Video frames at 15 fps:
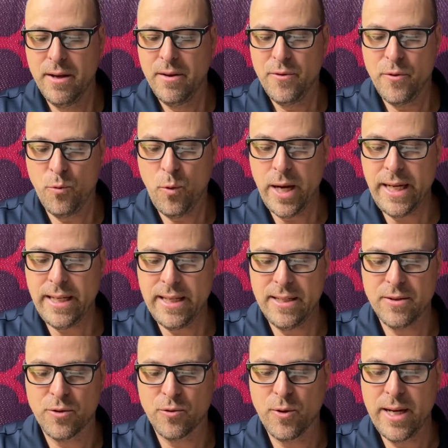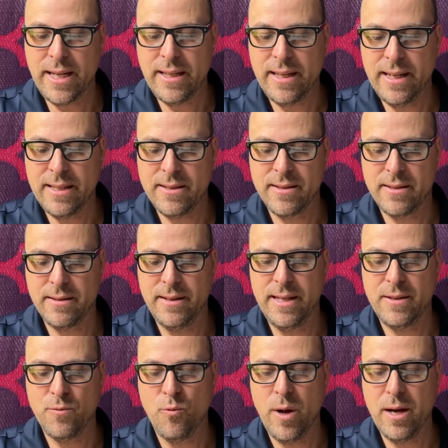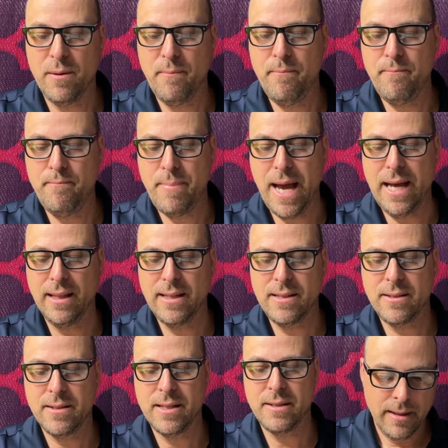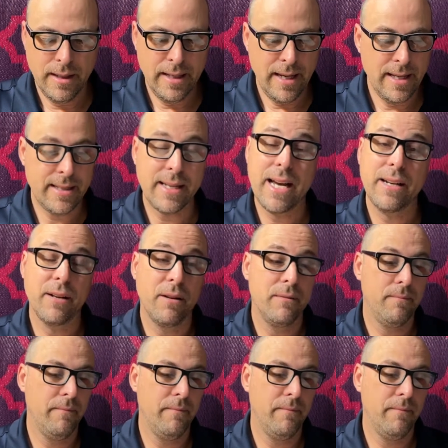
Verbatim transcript: The weight is great. It's it's well balanced. It's, it's got a